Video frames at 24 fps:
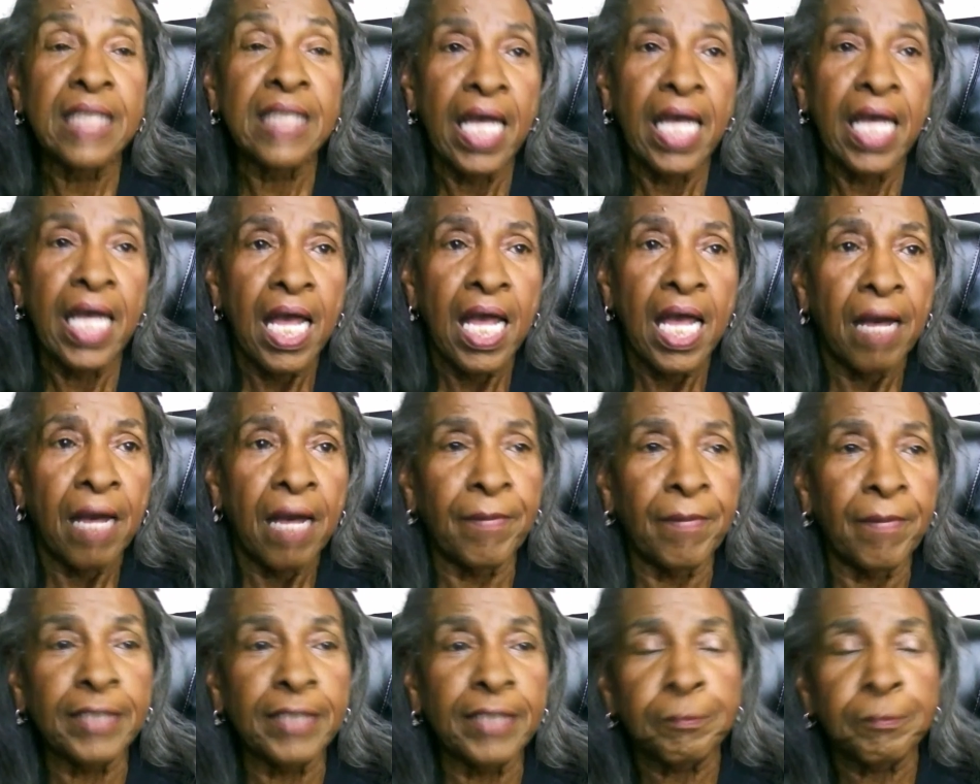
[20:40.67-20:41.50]
But
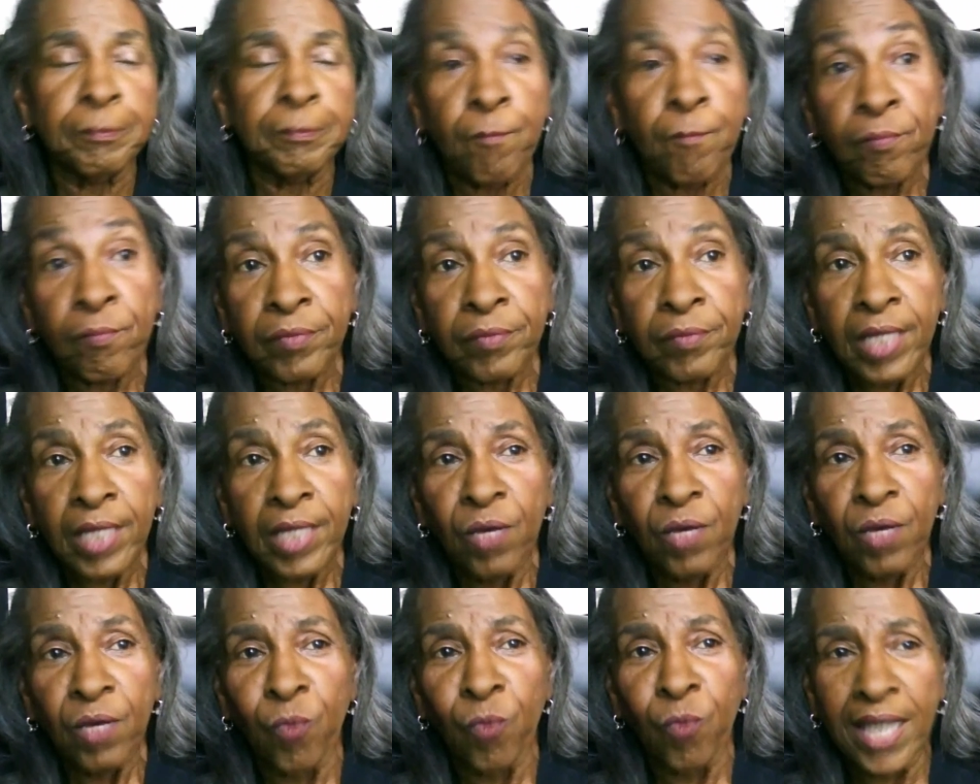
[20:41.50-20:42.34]

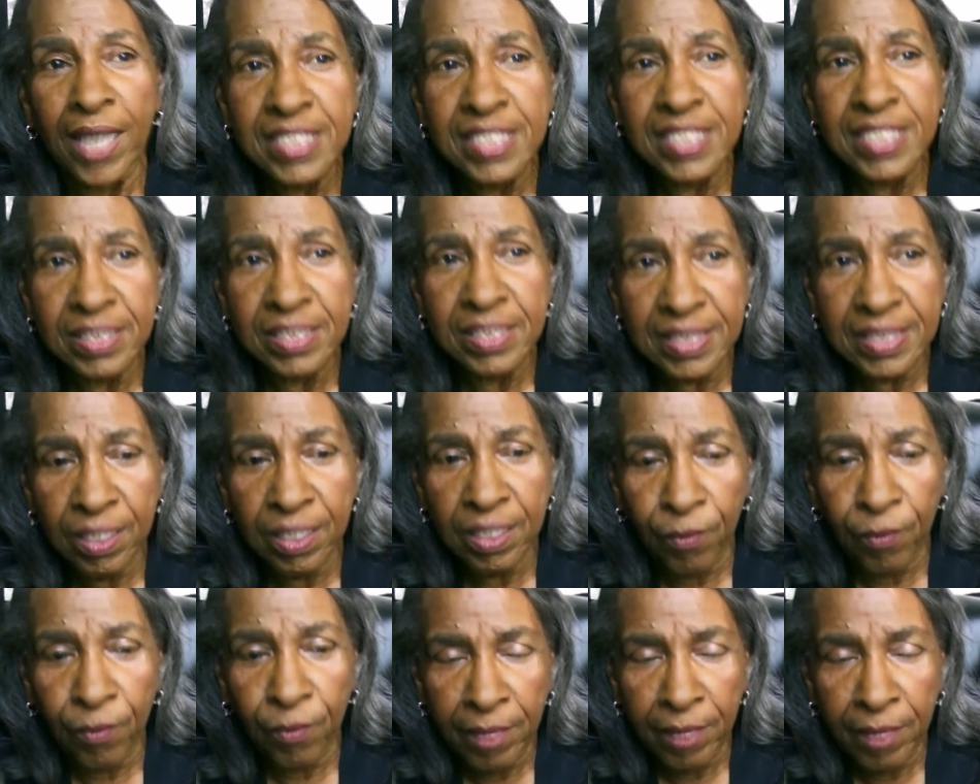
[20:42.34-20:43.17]
one one
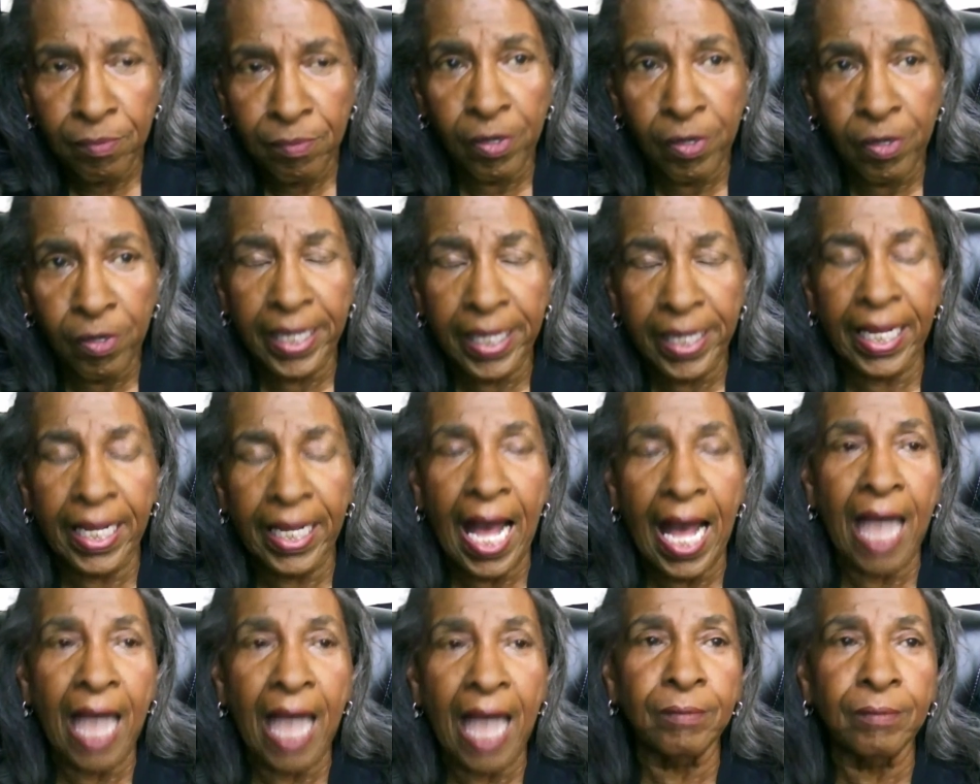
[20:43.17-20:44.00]
morning, I
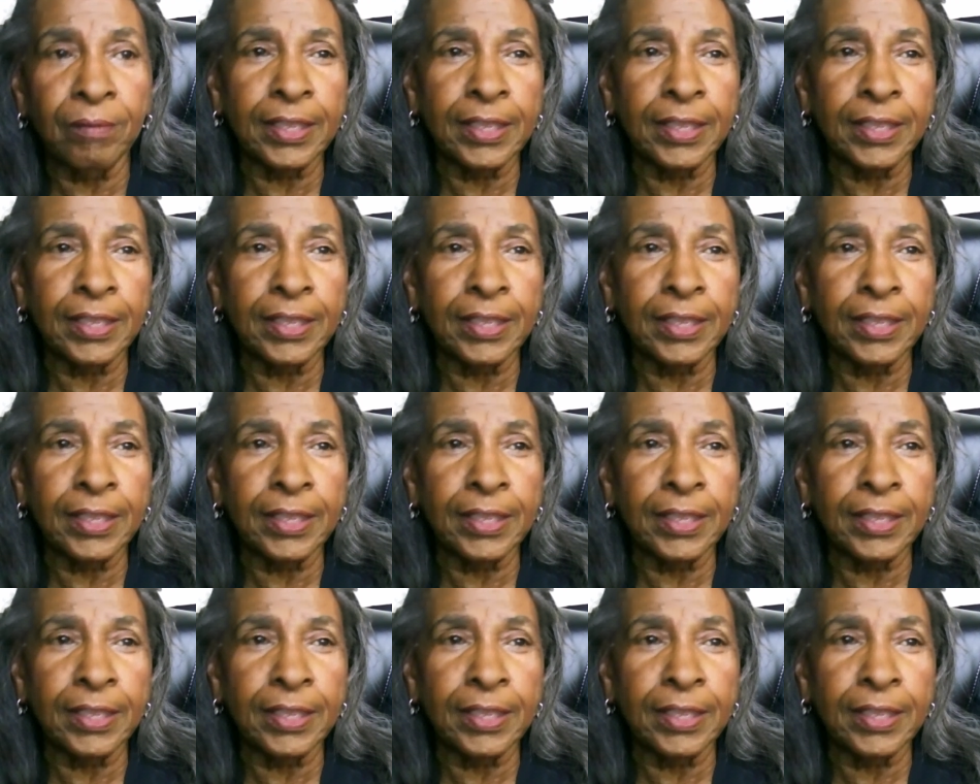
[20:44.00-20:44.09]
was,